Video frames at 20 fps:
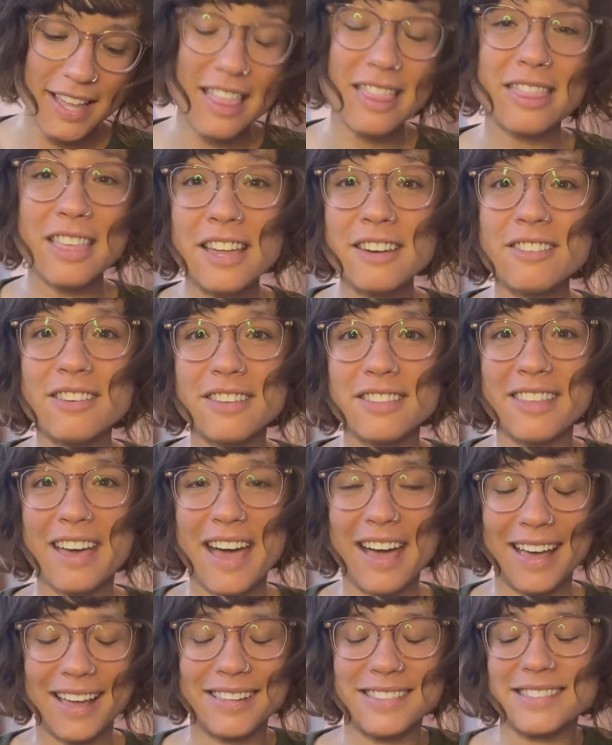thunder
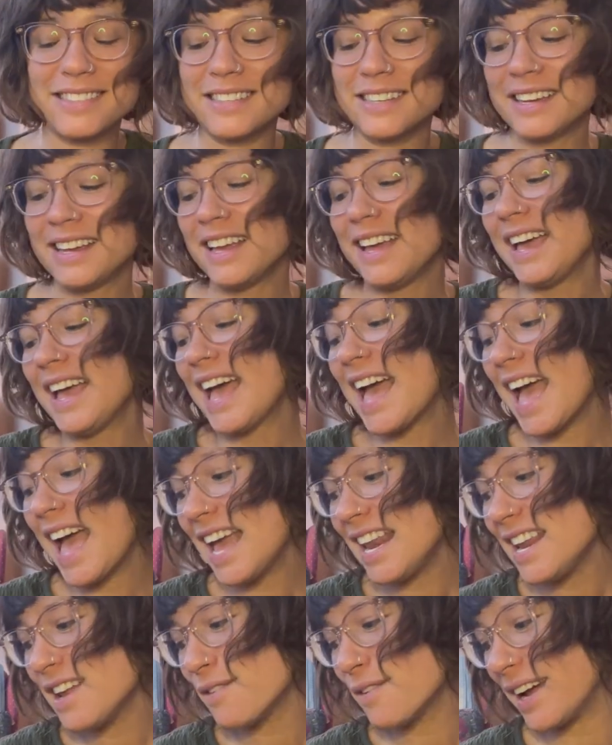thighs.
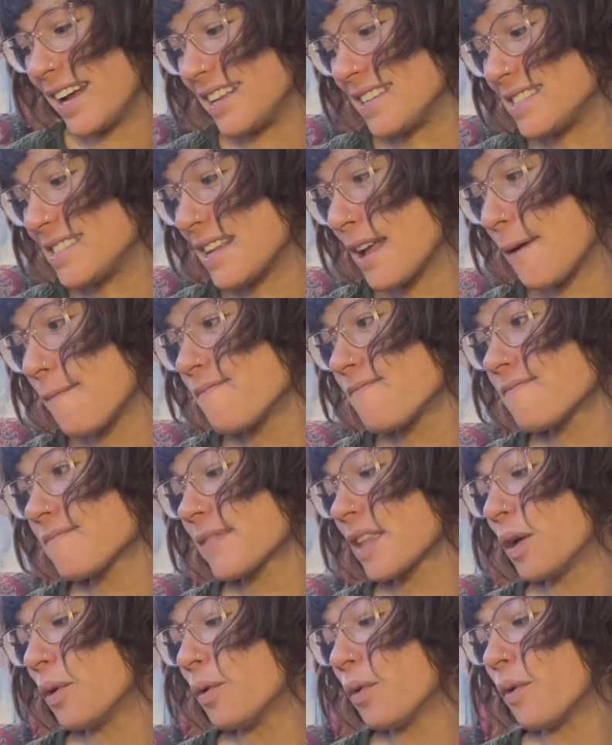Anyways,
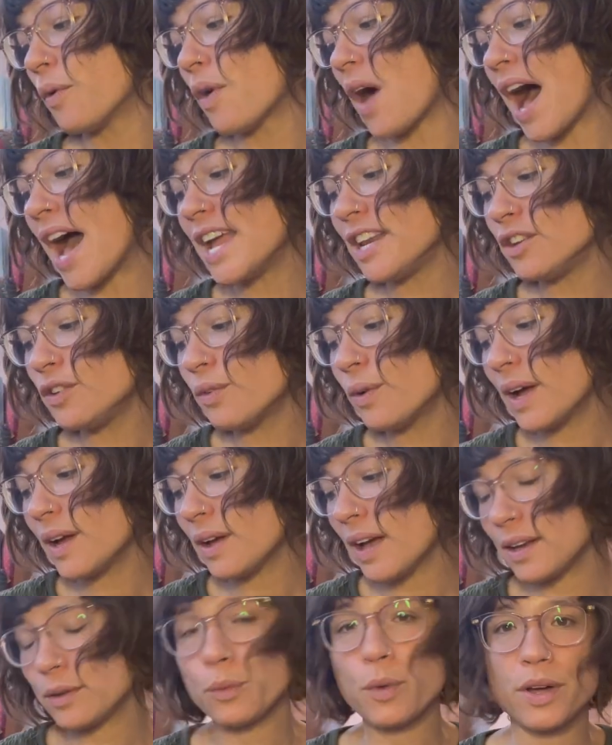I knew
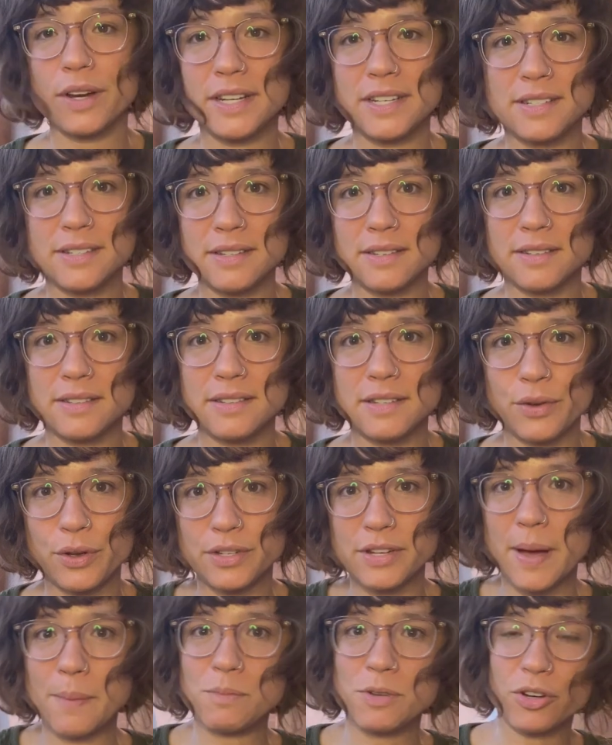I had wanted to
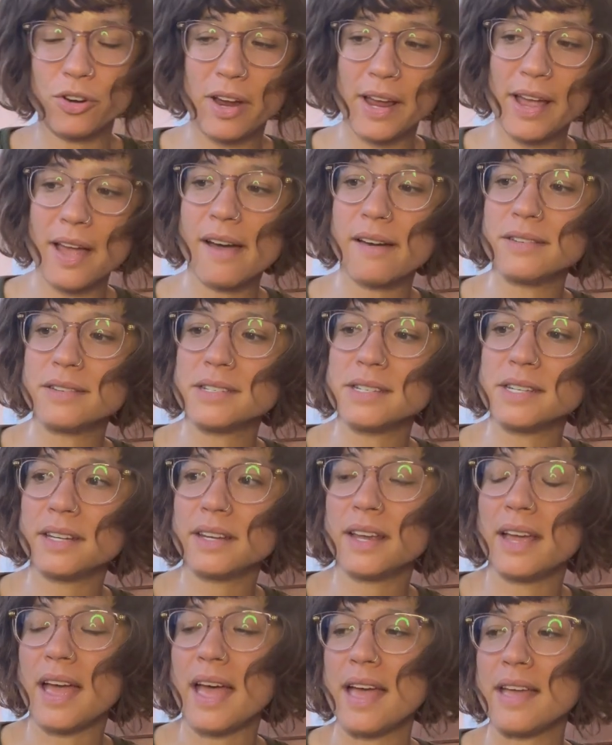adopt a greyhound
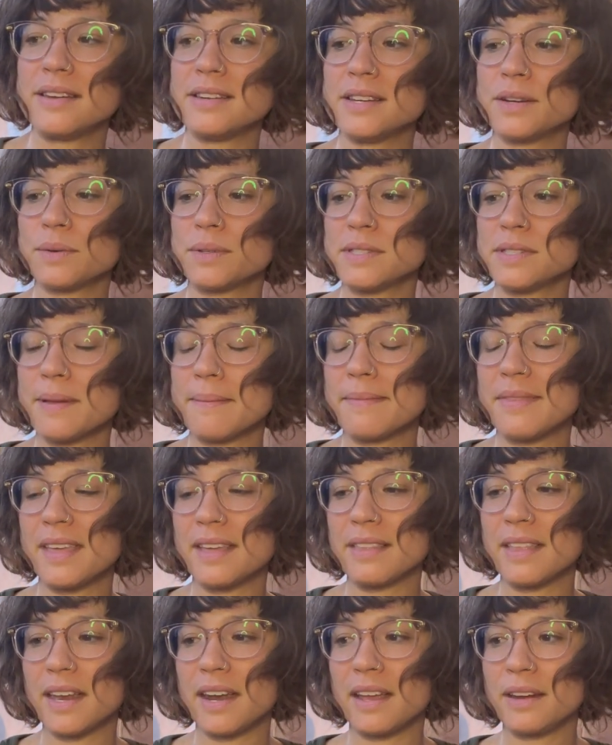and it was
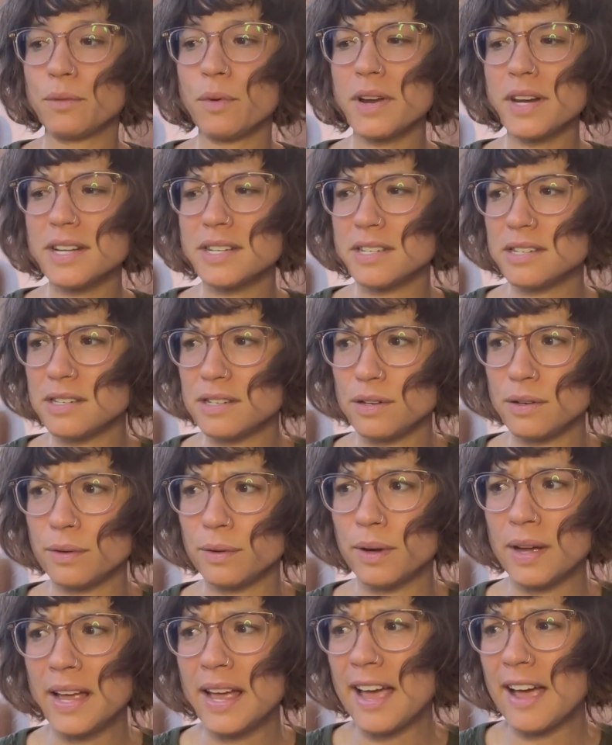something that I'd wanted to
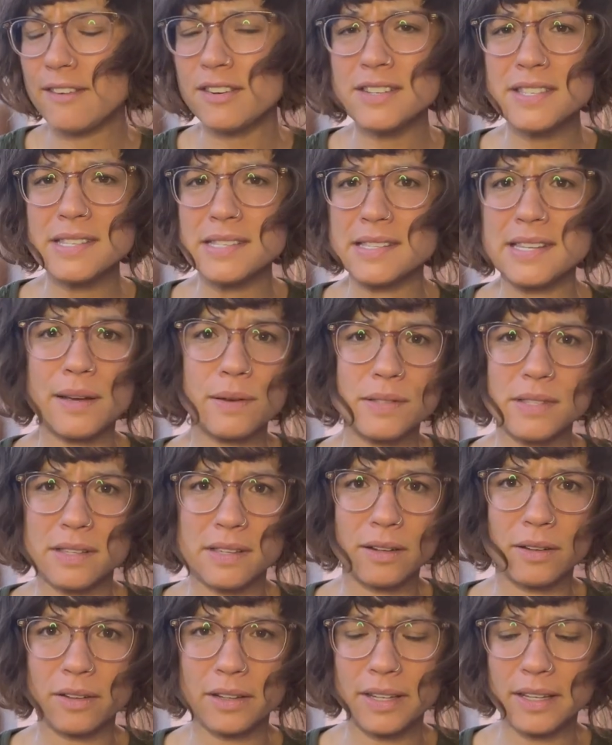do ever since I was a
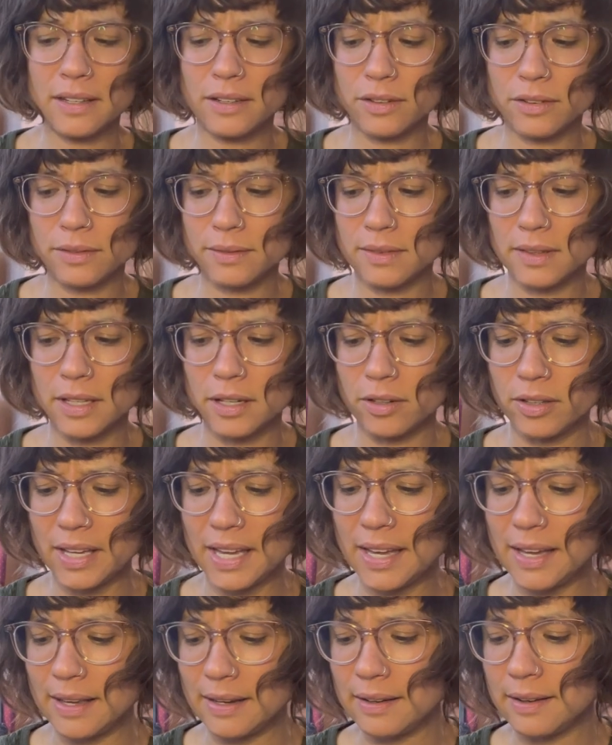little little
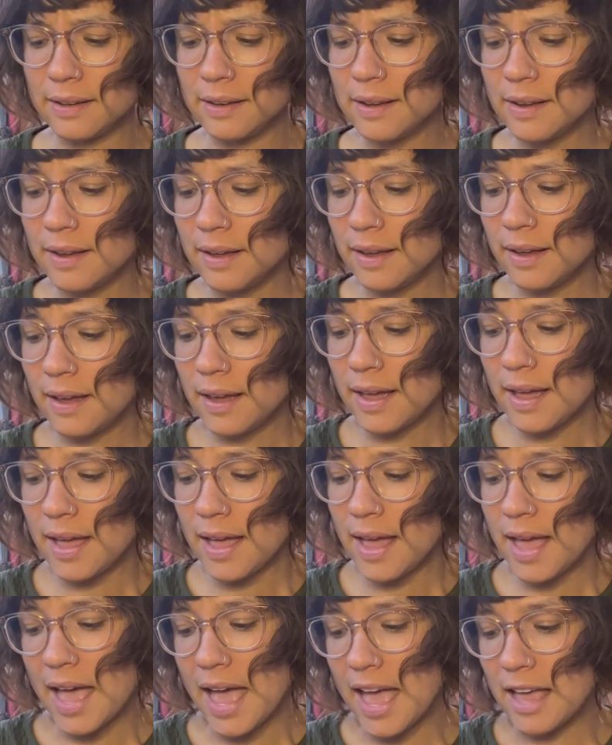kid.
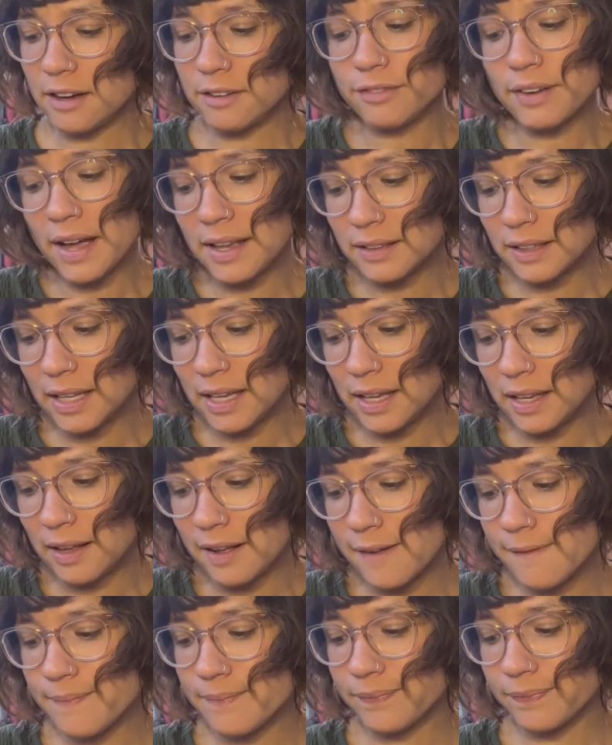And
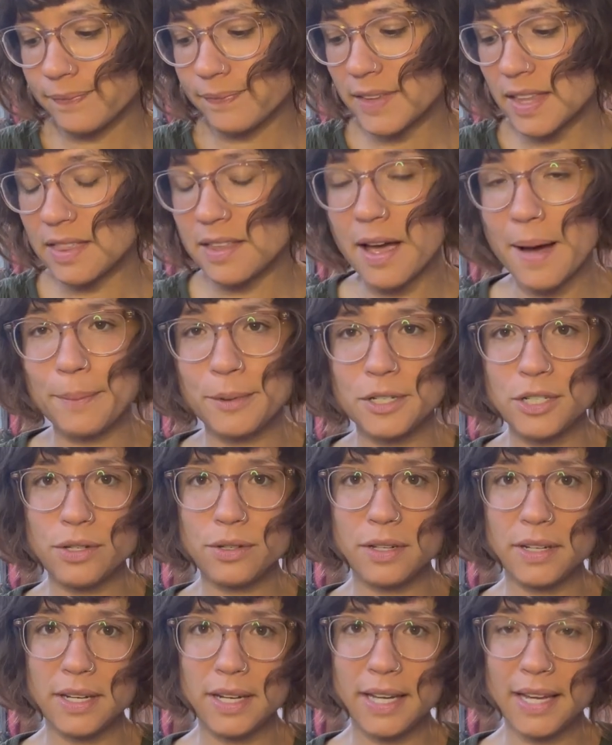finally, the
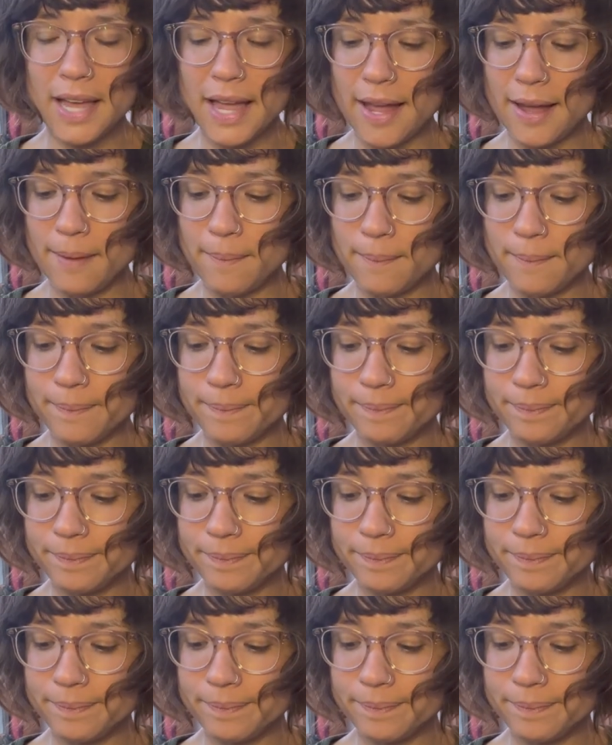opportunity came.